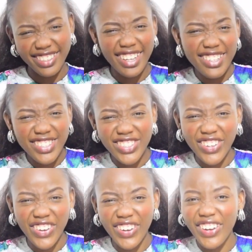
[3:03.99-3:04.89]
Are you
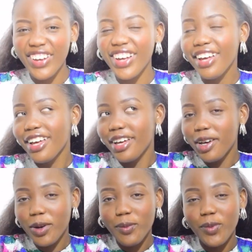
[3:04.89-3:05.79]
sure?
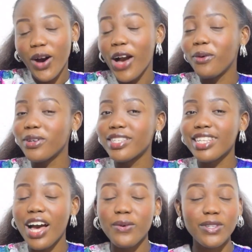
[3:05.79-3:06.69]
But I was
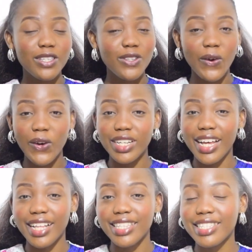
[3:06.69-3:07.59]
stuck on
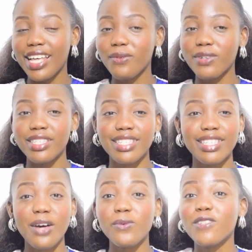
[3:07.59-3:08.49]
that. That
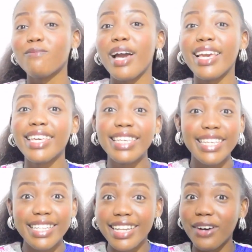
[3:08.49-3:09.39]
was my
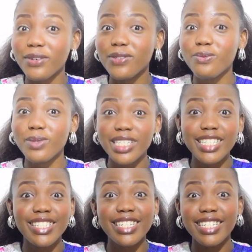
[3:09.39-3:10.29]
hill I was
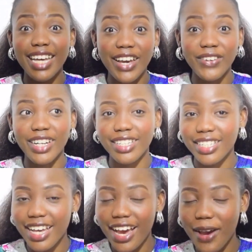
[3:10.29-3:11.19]
willing to die on at the
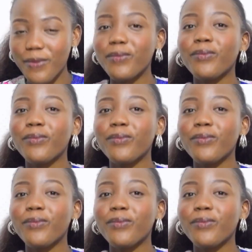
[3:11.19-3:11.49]
time.